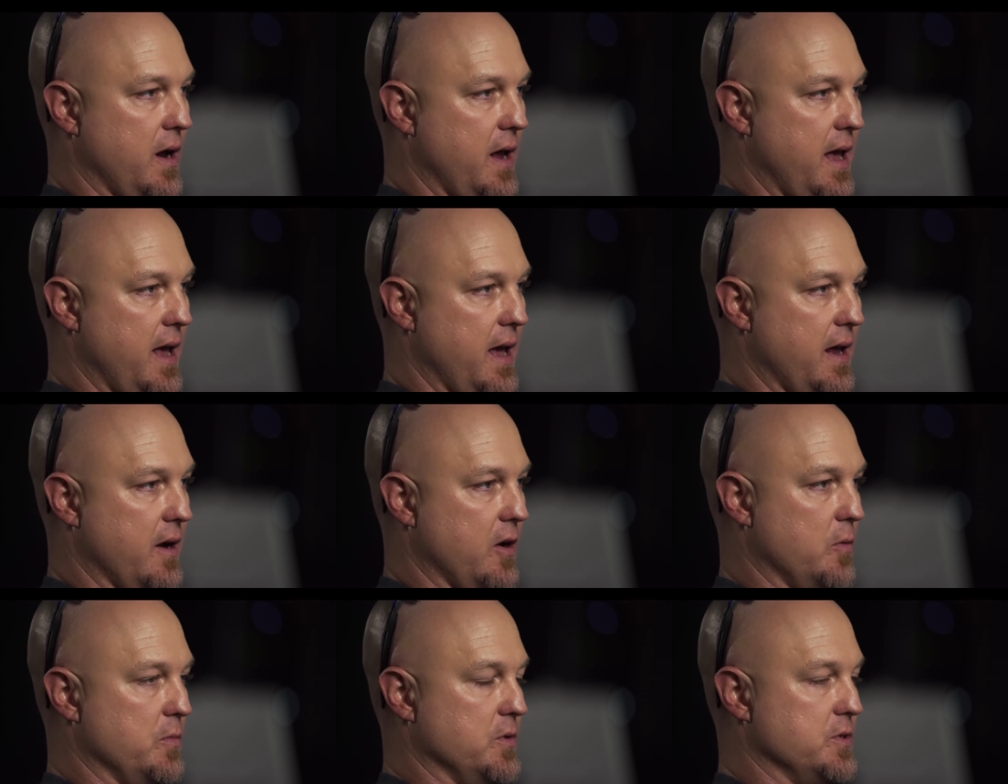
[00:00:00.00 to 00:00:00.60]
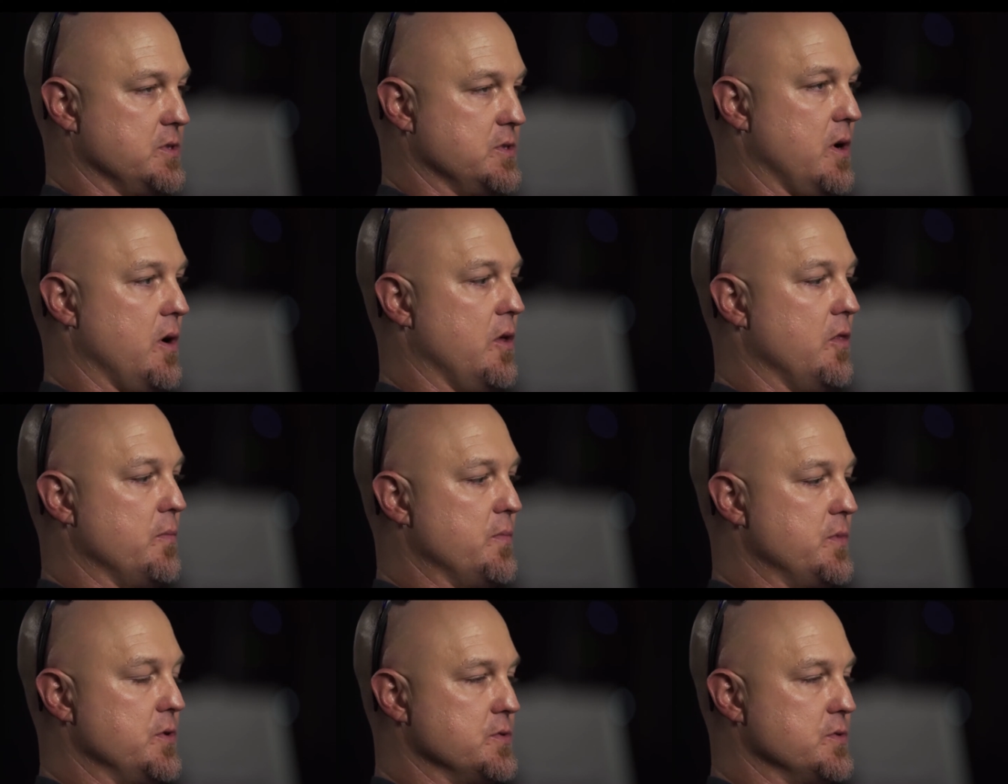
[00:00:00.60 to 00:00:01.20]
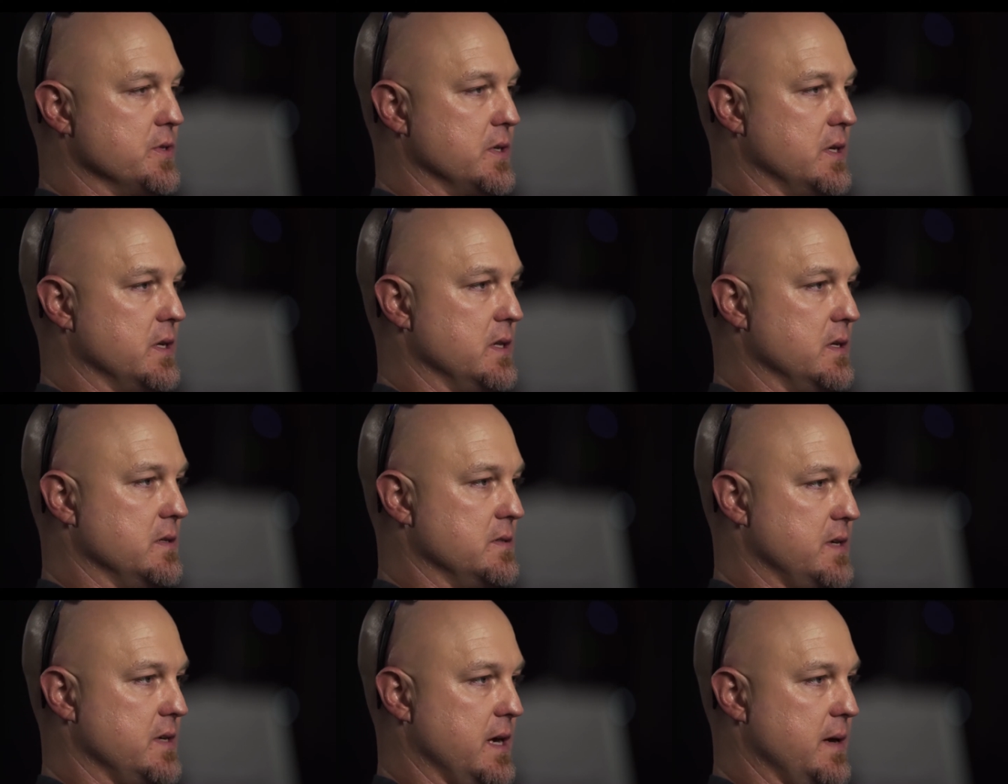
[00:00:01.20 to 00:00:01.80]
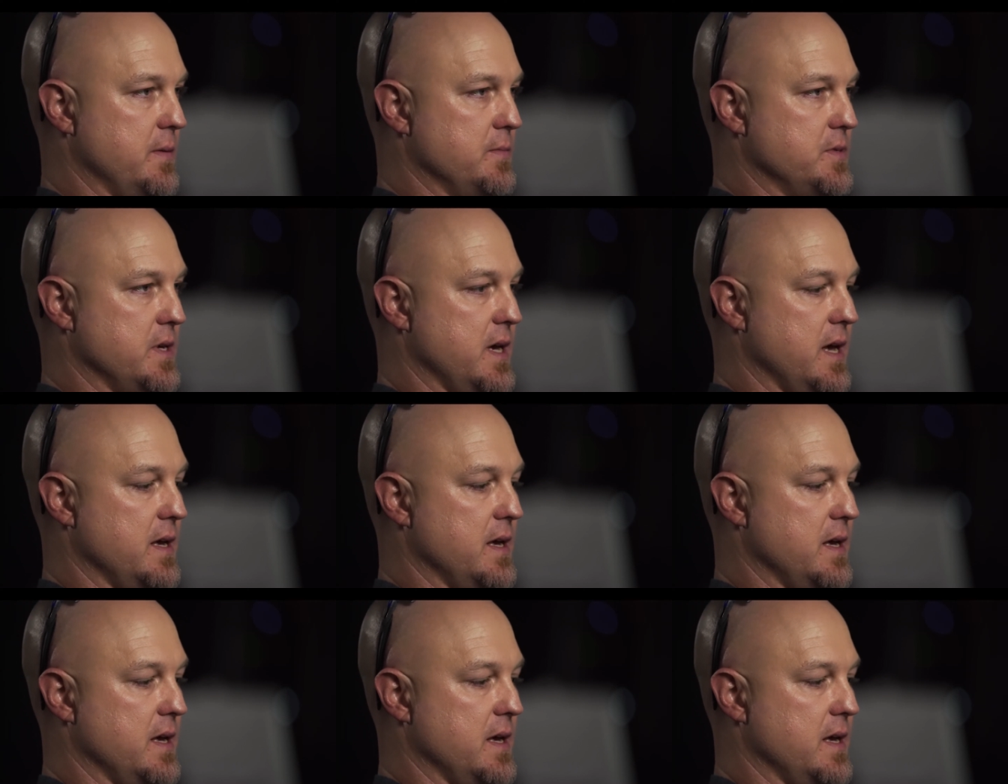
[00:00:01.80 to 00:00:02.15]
and almost all the music in these games